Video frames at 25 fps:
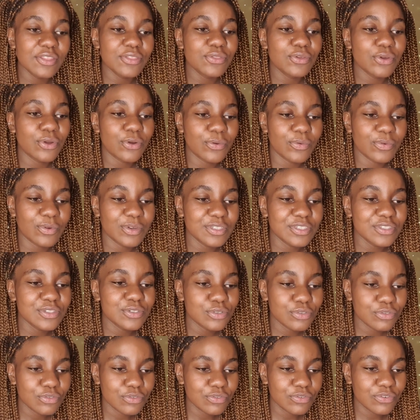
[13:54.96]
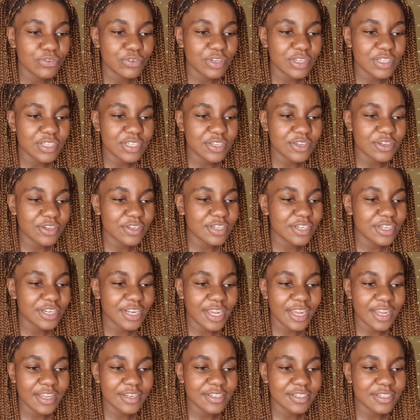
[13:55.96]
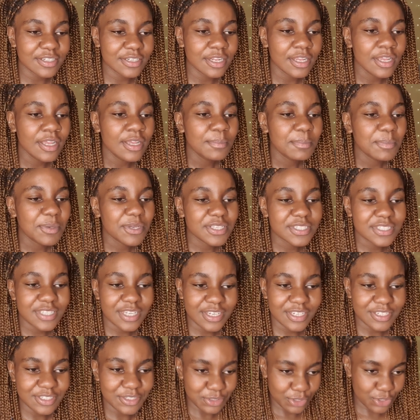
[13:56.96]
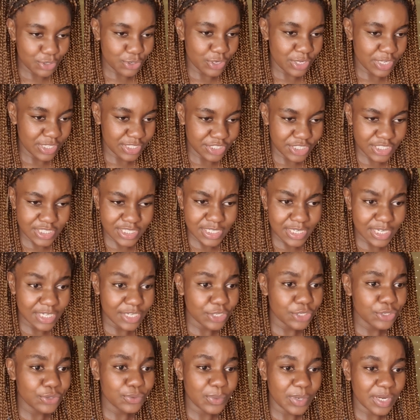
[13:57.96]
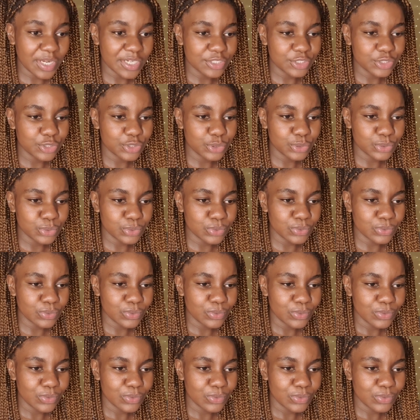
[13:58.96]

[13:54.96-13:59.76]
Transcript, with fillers: thought was really good, and I hadn't because I know just like you, I knew